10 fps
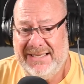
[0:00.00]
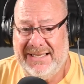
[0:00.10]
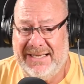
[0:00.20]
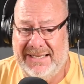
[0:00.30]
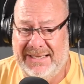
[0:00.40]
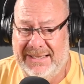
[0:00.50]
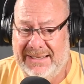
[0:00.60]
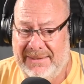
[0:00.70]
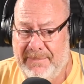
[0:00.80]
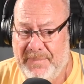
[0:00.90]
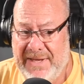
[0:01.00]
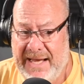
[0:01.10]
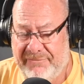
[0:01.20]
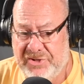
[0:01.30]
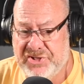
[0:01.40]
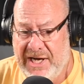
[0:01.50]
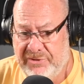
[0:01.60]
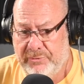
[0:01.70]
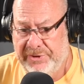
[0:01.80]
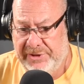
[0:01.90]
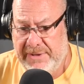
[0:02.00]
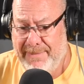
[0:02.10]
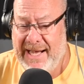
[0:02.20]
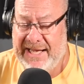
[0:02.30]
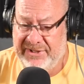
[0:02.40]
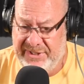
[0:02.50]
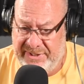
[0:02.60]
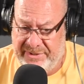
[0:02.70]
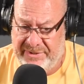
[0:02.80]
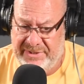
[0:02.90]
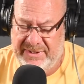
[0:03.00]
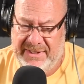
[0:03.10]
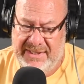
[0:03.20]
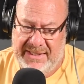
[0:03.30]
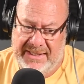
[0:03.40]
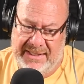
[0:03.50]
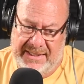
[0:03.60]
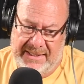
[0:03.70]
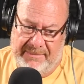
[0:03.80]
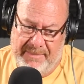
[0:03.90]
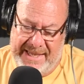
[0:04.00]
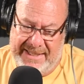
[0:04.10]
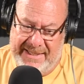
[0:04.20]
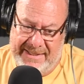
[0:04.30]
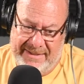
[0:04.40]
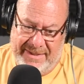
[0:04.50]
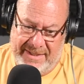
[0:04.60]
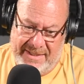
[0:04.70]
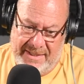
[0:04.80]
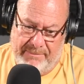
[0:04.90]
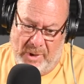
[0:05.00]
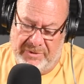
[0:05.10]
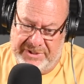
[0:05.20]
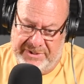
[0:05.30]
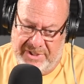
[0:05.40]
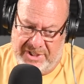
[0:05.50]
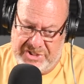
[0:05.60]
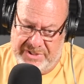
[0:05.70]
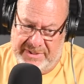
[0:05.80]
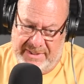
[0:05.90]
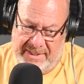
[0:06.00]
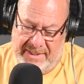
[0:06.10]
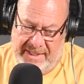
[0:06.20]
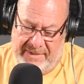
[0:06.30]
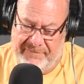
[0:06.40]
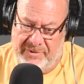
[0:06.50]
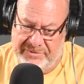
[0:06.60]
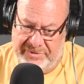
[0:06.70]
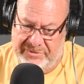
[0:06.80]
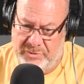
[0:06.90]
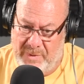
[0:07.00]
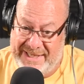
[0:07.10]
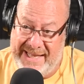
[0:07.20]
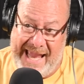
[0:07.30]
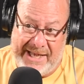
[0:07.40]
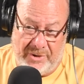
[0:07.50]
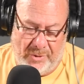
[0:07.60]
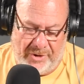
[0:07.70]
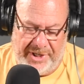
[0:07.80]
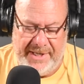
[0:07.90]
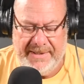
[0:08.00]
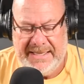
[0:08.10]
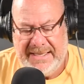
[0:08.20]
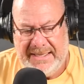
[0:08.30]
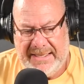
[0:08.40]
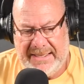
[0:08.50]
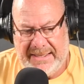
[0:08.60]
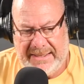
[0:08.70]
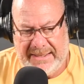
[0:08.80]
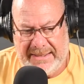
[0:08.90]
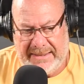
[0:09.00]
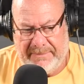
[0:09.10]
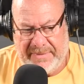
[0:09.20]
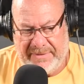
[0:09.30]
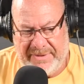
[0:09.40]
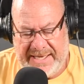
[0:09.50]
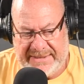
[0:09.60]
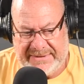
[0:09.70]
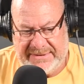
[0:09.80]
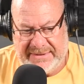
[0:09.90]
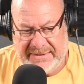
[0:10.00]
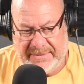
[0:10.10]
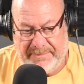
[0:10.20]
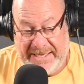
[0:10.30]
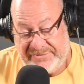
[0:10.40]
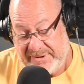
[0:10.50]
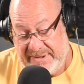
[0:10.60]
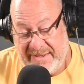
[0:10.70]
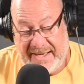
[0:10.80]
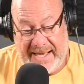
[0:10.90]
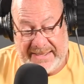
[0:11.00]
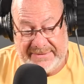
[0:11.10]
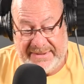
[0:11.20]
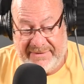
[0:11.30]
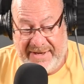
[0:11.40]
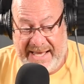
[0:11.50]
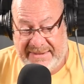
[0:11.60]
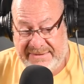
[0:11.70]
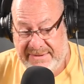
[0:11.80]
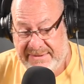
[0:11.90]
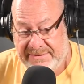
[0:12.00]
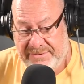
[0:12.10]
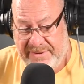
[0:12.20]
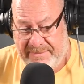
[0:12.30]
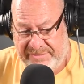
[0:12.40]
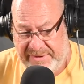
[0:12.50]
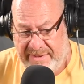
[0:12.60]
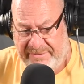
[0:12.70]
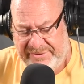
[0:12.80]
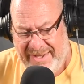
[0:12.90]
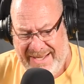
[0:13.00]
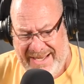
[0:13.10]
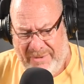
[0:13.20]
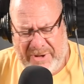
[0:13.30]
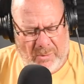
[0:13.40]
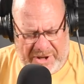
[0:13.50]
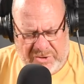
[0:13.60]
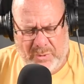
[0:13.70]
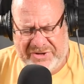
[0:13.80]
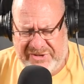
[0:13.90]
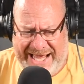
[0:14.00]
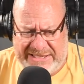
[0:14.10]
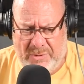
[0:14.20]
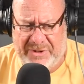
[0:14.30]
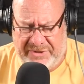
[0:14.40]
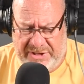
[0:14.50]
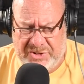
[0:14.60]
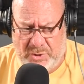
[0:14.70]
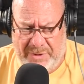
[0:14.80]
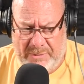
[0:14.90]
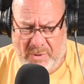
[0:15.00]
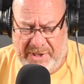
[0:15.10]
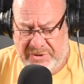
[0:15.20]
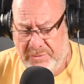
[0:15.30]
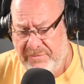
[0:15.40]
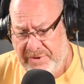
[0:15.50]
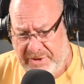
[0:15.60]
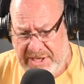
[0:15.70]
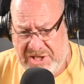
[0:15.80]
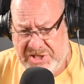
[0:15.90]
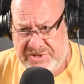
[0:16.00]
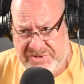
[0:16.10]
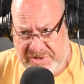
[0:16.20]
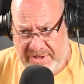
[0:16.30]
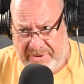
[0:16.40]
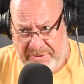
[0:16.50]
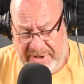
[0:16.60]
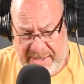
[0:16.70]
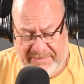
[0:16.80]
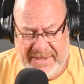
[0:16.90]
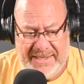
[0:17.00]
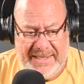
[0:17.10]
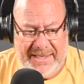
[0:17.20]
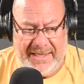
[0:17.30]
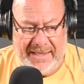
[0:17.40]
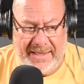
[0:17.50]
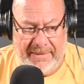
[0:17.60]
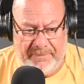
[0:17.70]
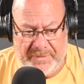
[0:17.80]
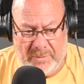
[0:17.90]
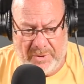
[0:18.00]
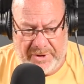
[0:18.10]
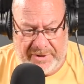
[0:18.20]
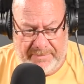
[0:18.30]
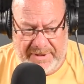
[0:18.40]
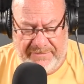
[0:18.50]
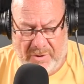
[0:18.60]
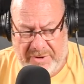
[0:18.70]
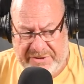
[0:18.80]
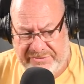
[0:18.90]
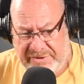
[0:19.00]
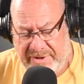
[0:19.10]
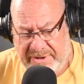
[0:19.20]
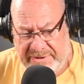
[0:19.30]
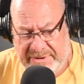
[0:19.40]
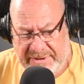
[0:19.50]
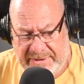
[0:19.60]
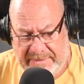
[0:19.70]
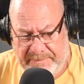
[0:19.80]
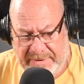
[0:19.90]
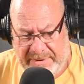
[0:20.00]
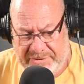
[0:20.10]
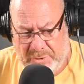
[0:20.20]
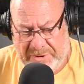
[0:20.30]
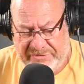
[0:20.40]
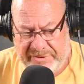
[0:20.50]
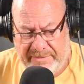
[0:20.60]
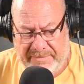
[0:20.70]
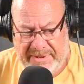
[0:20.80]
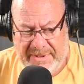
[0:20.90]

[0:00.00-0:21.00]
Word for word: uh, AfterShokz really pioneered Uh, making the uh, bone conduction uh, headphones into a category um, that uh, basically they had have had uh, to themselves. We don't want to do exactly what they're doing. We want to do variations on a theme. Um, we're going to be focused on uh, on doing some uh,